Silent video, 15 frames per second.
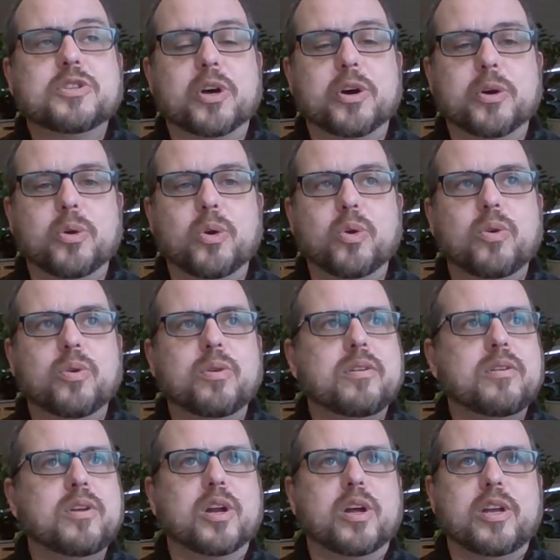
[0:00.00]
So,
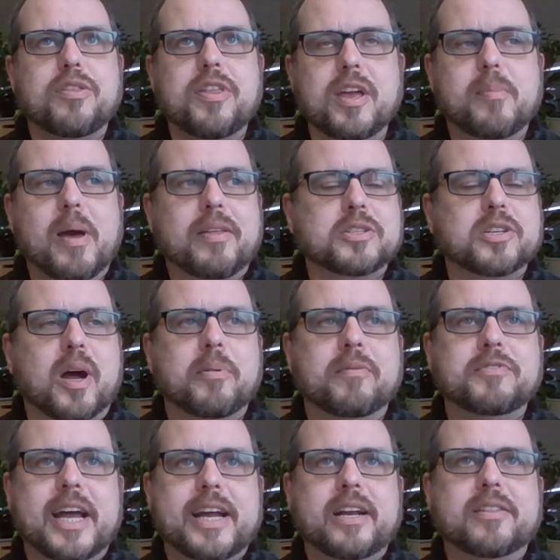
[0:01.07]
you know, you think about the
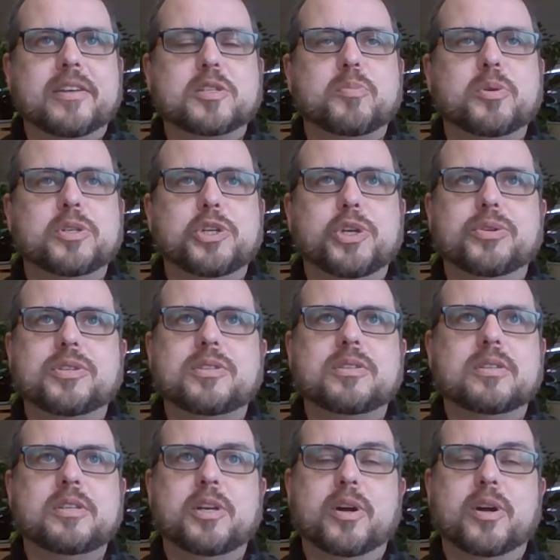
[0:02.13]
type of data that's produced.